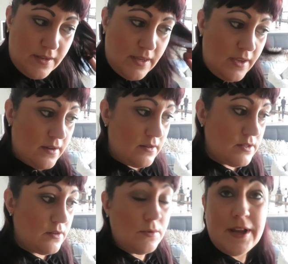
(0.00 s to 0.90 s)
yeah, I
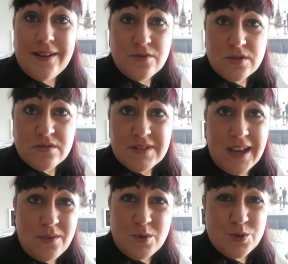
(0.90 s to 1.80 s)
don't know what else.
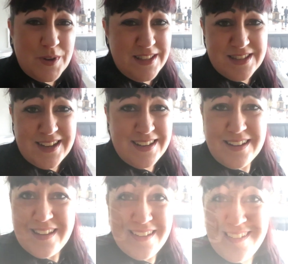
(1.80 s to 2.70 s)
Towel Wash Wednesday, isn't
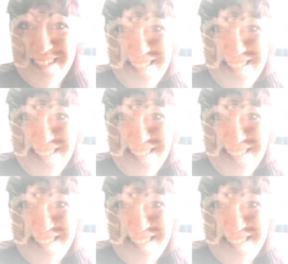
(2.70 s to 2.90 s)
it?